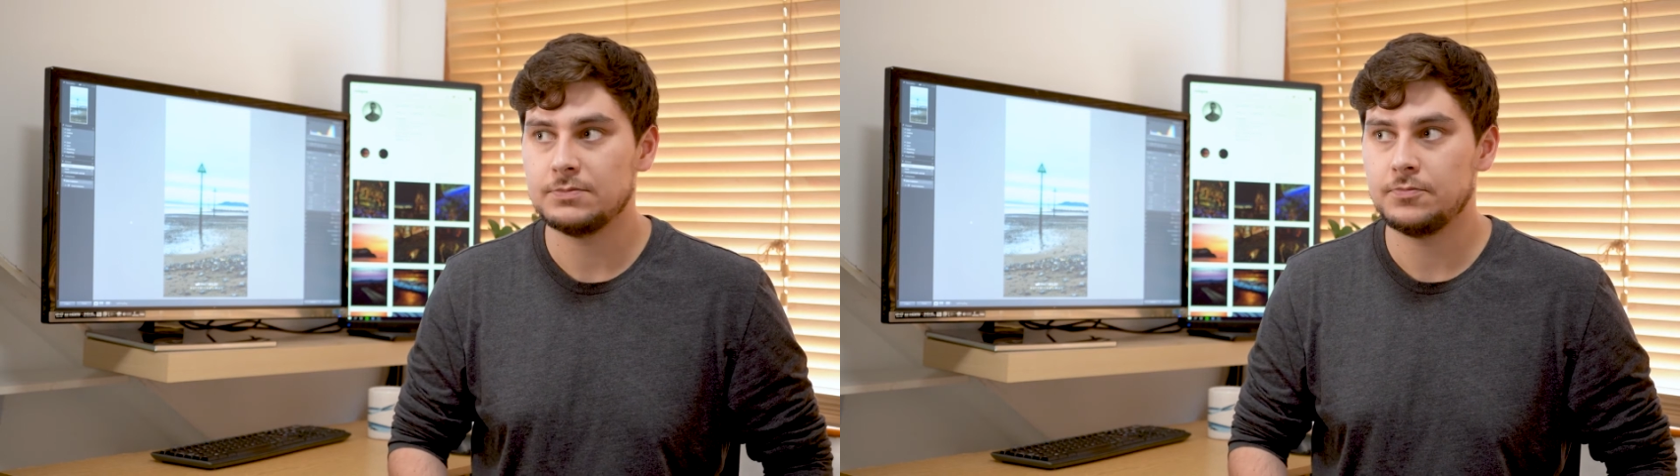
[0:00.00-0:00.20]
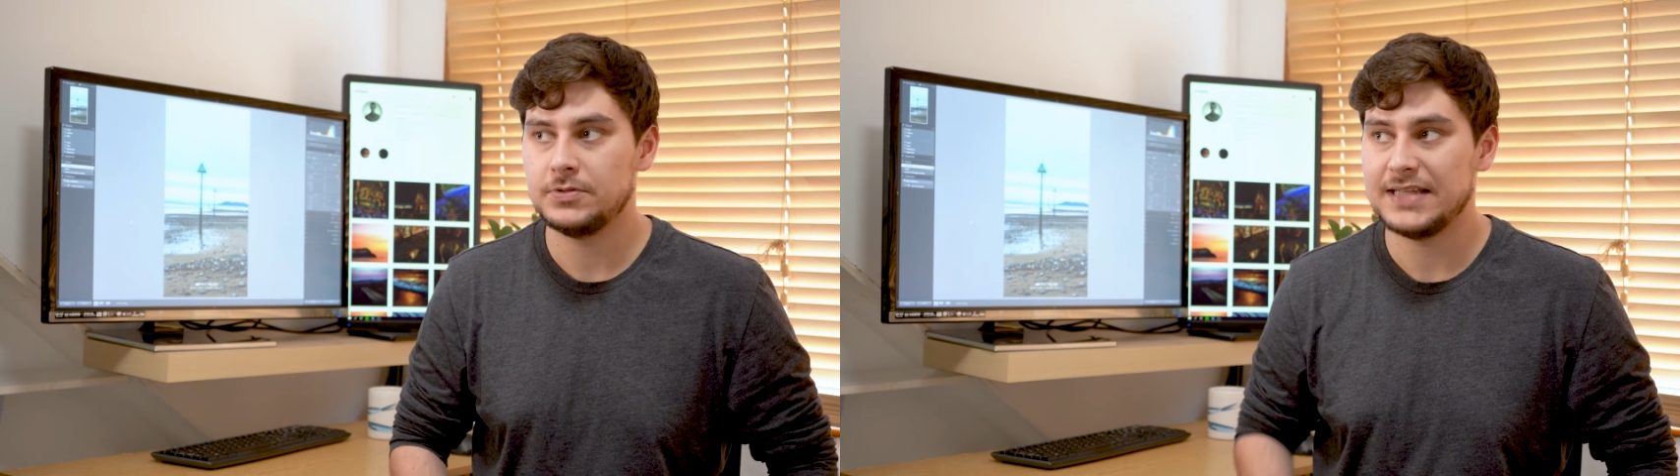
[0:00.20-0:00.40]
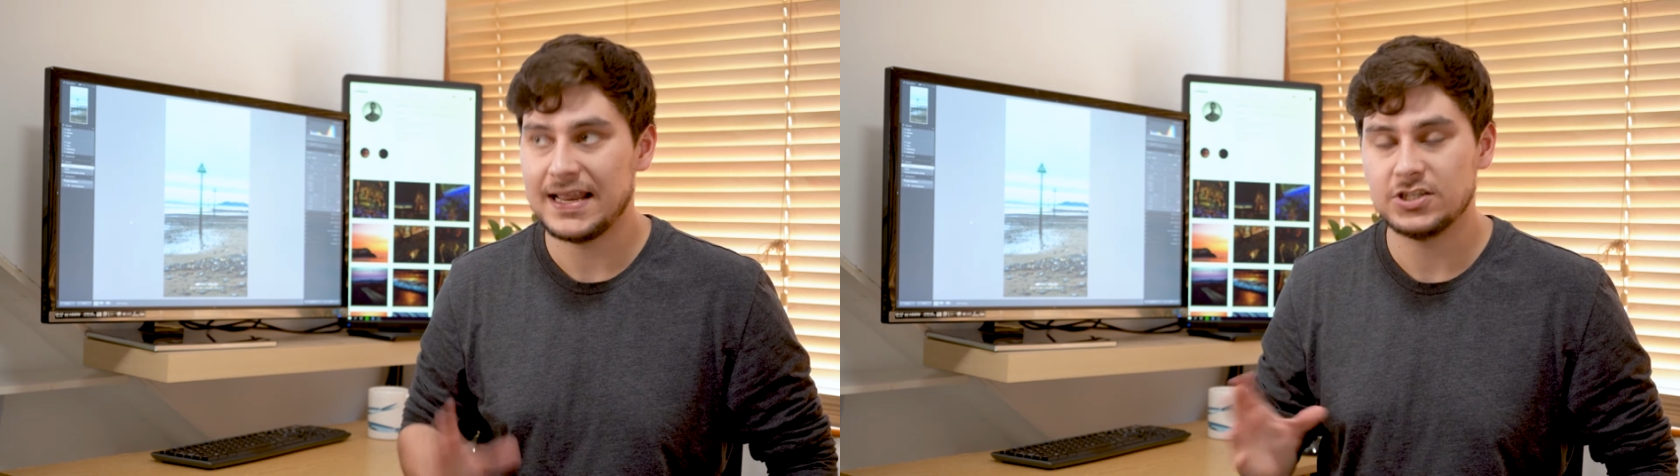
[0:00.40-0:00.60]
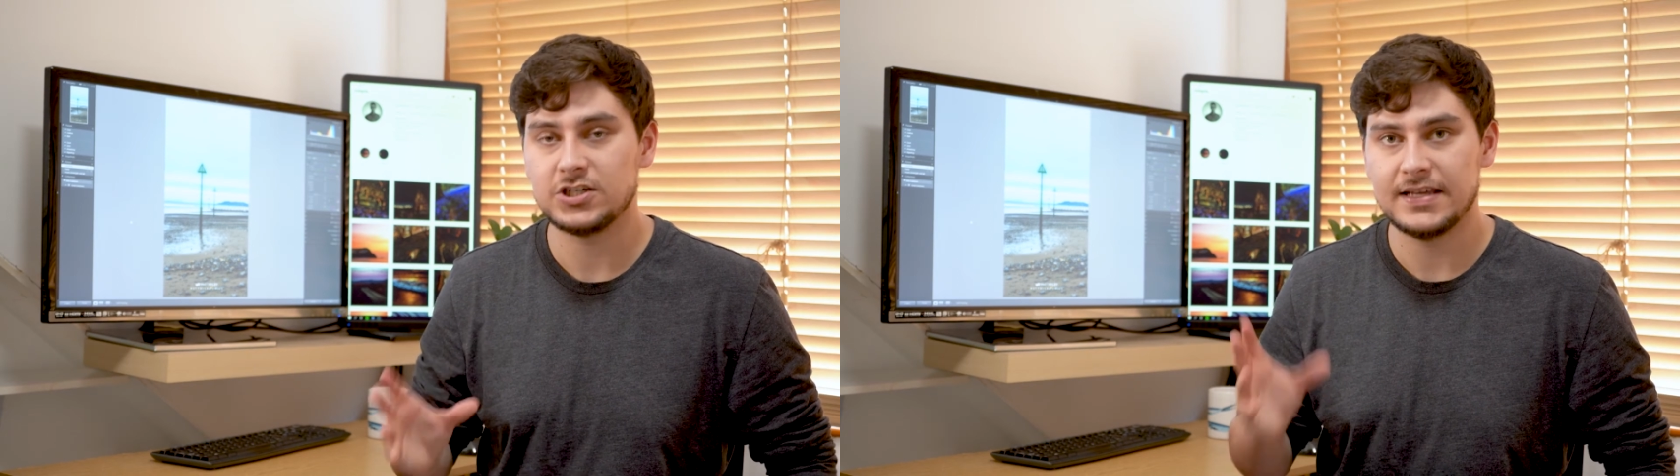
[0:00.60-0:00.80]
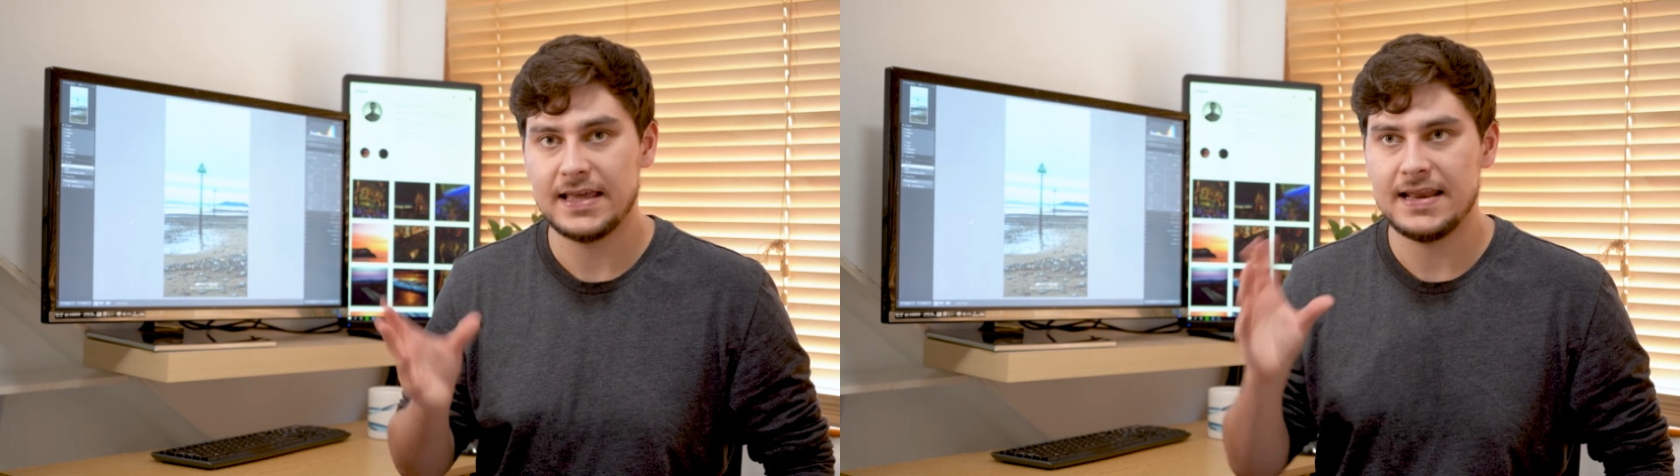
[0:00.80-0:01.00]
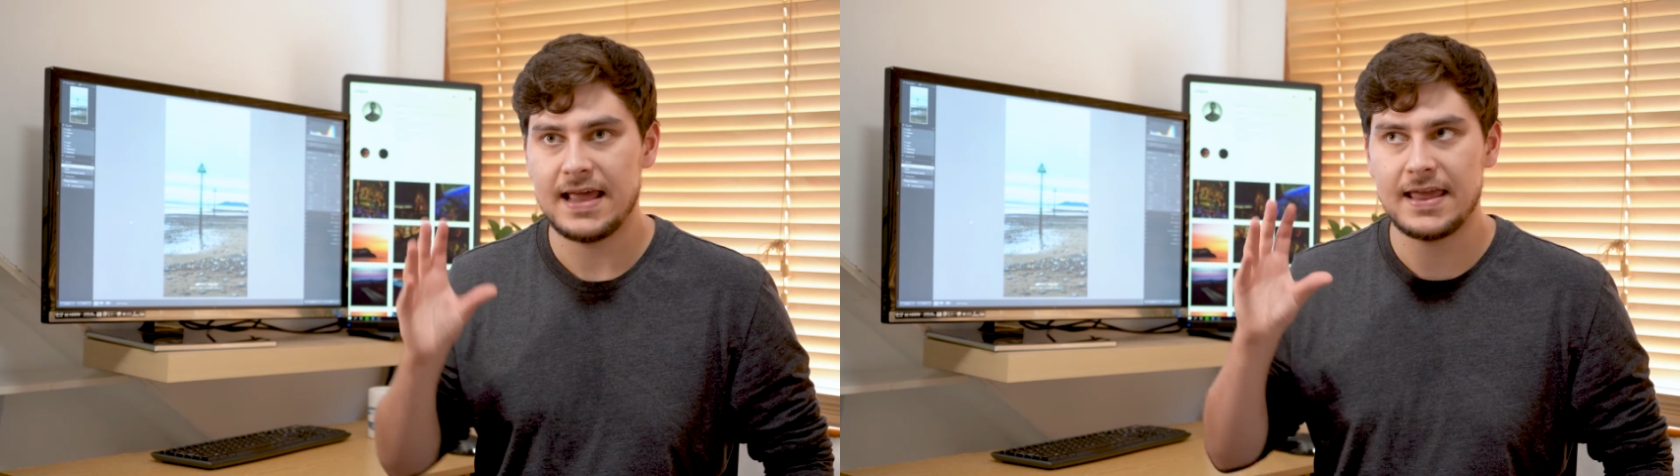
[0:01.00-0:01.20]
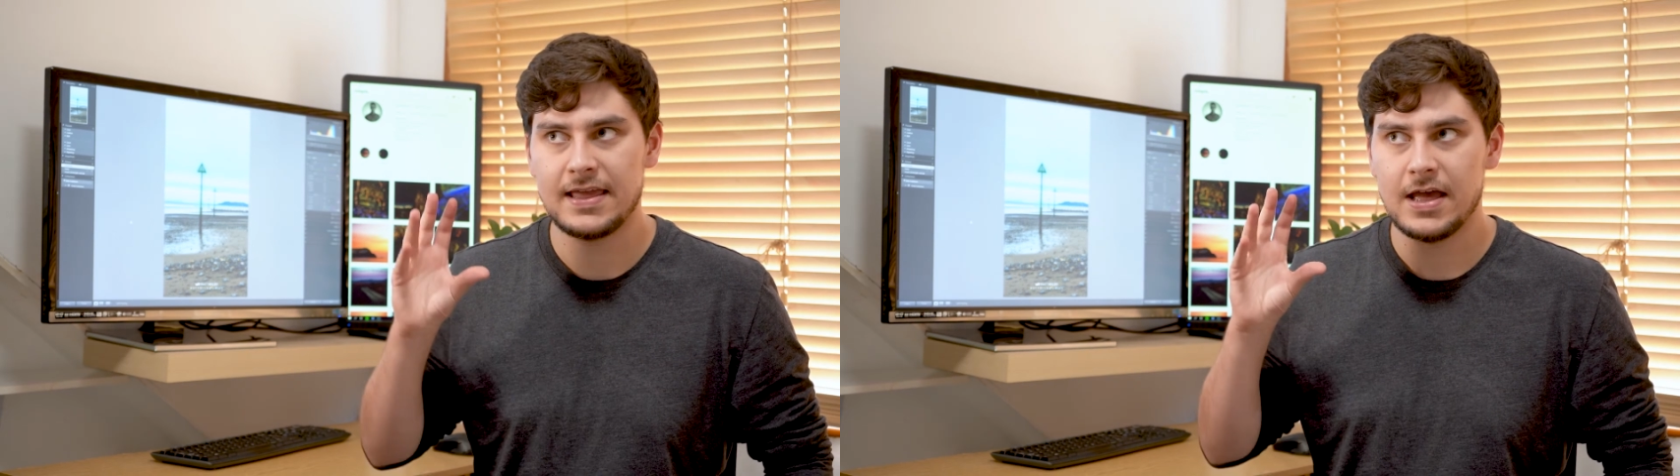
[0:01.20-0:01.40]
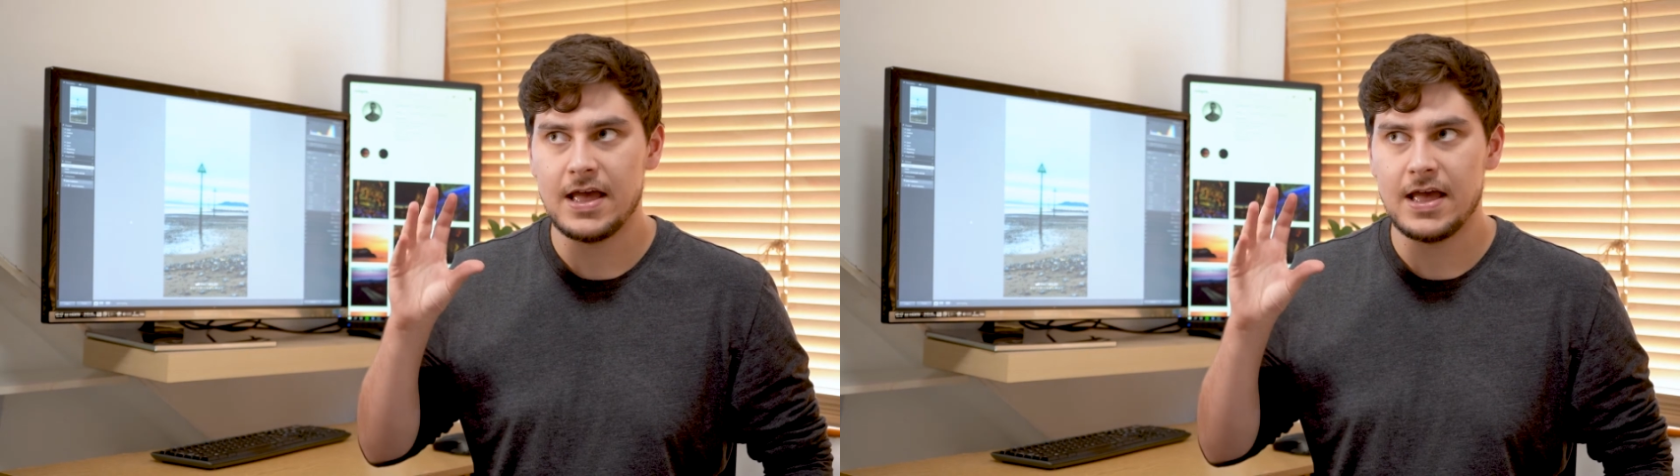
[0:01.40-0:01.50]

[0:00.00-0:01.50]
potentially in a